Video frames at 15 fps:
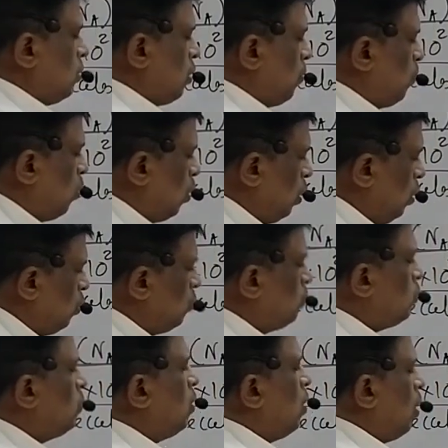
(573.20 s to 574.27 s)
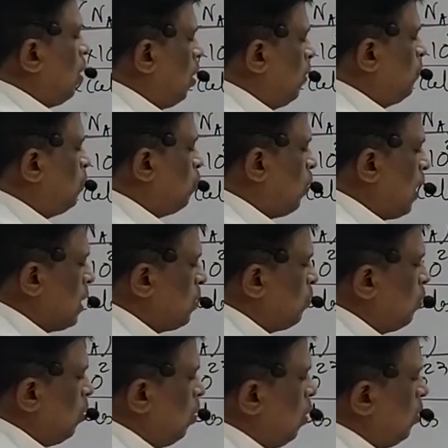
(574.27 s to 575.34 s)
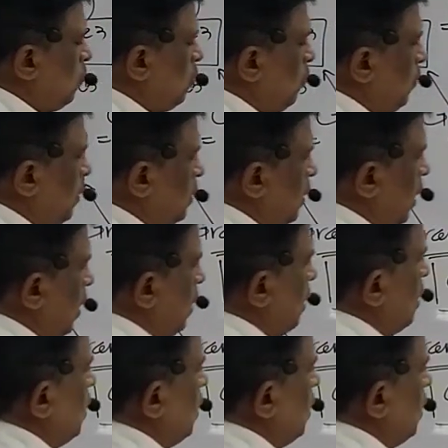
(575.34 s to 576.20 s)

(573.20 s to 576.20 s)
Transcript: the volume of 1 mole of methane